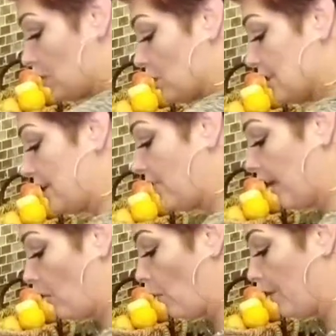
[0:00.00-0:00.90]
we're just getting
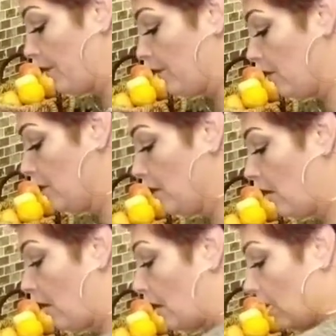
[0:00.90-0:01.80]
that oil
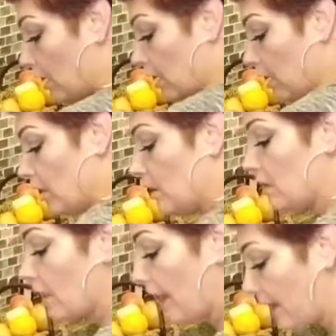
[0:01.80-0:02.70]

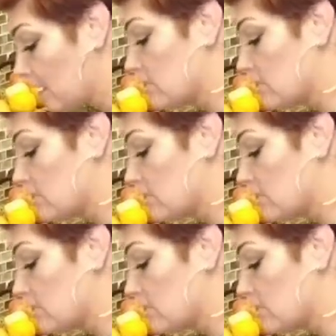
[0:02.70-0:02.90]
all kind of